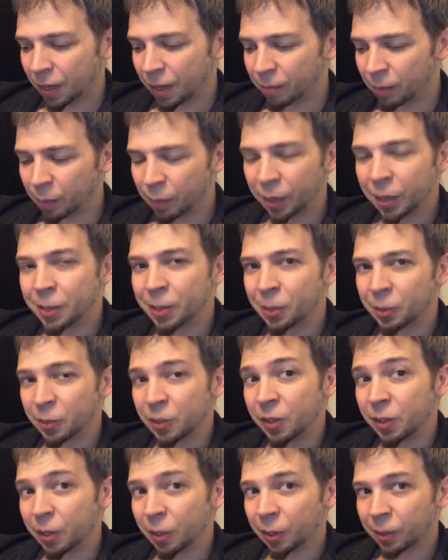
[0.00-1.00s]
Everybody
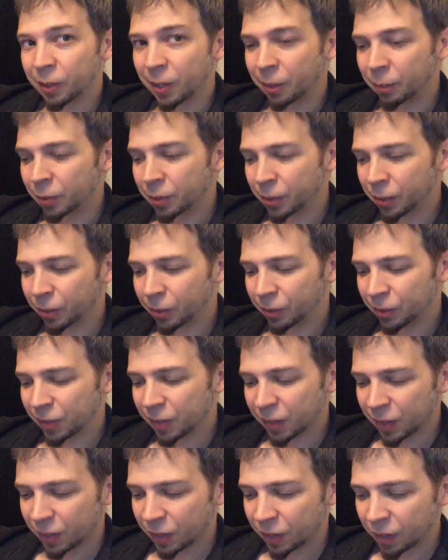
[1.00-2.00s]
knows The Dark Knight
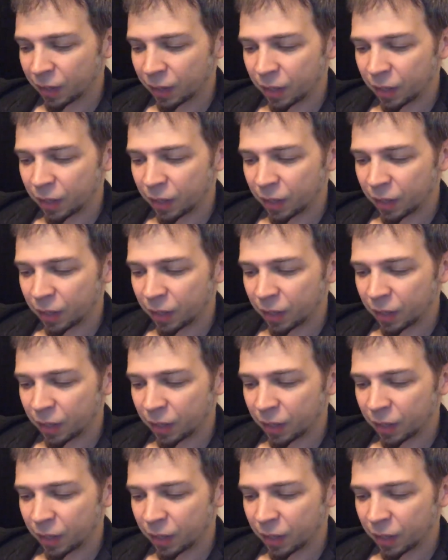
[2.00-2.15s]
Returns.